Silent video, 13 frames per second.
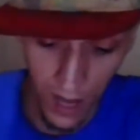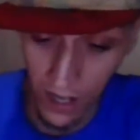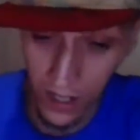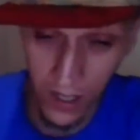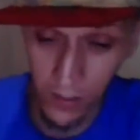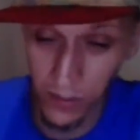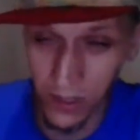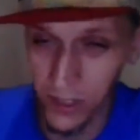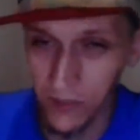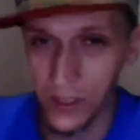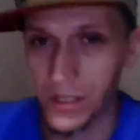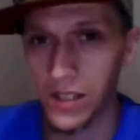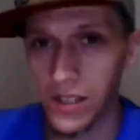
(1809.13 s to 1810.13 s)
I didn't
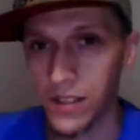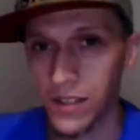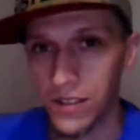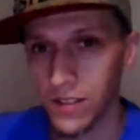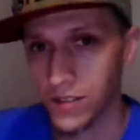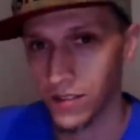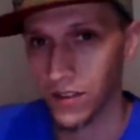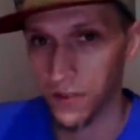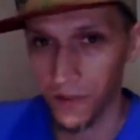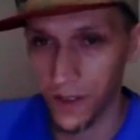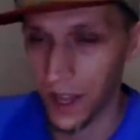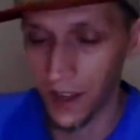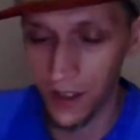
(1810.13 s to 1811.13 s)
believe in any of this
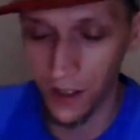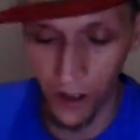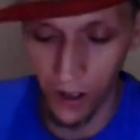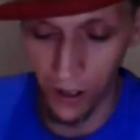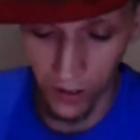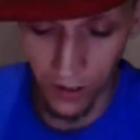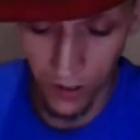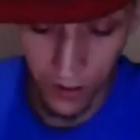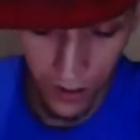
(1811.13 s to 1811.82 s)
stuff. Not at all.